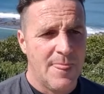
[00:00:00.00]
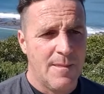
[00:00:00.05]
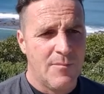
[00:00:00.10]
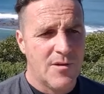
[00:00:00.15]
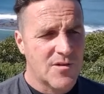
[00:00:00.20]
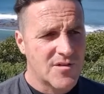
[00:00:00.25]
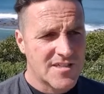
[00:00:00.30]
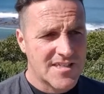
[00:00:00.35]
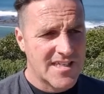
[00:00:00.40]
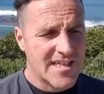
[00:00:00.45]

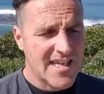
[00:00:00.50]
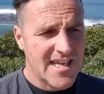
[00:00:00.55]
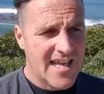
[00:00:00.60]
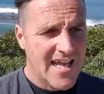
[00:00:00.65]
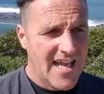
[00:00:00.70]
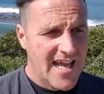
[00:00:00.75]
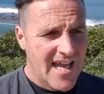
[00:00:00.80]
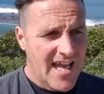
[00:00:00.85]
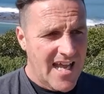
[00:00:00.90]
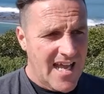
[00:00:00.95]
because
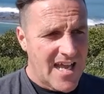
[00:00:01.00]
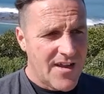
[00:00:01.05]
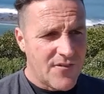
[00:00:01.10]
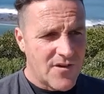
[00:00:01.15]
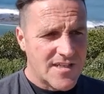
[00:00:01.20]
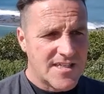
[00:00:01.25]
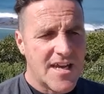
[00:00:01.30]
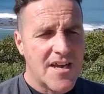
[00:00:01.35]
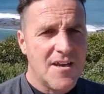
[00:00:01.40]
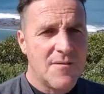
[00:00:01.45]
if
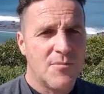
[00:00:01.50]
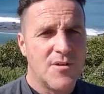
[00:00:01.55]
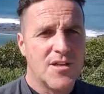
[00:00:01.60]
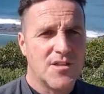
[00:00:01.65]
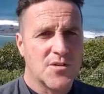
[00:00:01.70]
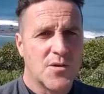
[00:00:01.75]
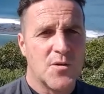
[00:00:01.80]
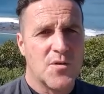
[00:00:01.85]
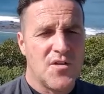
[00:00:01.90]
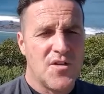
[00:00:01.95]
I don't be a
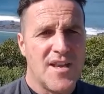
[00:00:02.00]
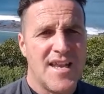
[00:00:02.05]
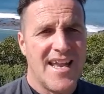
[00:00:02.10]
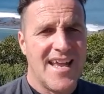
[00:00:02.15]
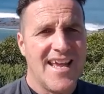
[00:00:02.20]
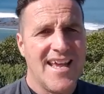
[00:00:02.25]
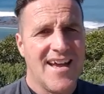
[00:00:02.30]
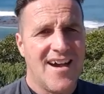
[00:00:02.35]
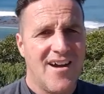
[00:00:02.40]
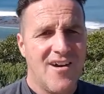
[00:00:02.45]
dog with her
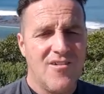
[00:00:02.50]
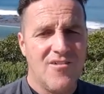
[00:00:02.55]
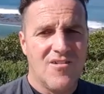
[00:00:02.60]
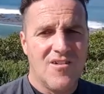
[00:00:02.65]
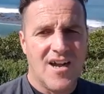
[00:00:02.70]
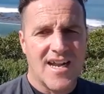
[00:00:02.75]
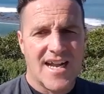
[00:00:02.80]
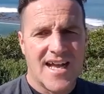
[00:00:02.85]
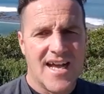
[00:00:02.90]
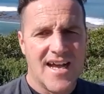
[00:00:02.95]
now,
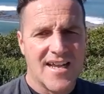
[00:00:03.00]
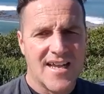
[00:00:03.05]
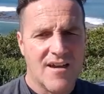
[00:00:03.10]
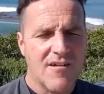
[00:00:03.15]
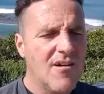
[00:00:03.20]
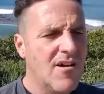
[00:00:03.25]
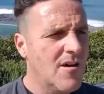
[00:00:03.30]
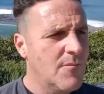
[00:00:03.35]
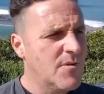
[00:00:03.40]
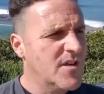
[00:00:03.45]
I can't
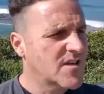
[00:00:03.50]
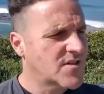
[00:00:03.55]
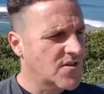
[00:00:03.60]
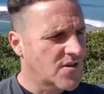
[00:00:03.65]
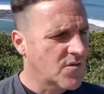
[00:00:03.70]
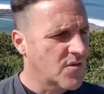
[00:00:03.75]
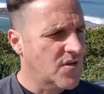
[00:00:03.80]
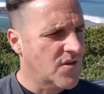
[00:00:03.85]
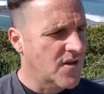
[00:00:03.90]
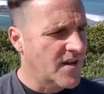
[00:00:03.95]
go, oh, I'll be a
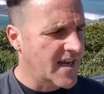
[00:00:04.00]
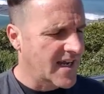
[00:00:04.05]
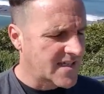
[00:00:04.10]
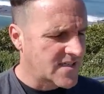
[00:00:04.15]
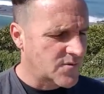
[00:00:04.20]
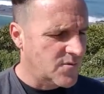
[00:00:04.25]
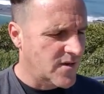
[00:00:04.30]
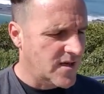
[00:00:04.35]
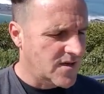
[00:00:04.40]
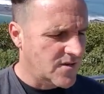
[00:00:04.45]
dog with her
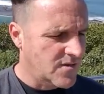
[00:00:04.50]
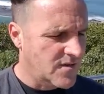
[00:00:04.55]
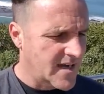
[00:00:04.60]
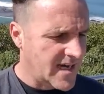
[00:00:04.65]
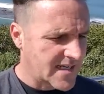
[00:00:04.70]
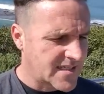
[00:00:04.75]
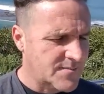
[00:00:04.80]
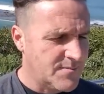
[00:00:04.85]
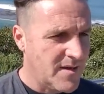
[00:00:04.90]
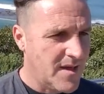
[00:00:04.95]
next week or
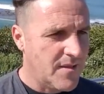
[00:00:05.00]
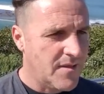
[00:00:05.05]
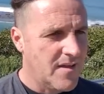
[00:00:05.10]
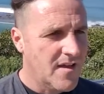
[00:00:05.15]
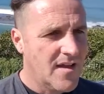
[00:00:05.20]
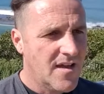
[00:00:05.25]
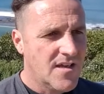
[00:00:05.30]
next month.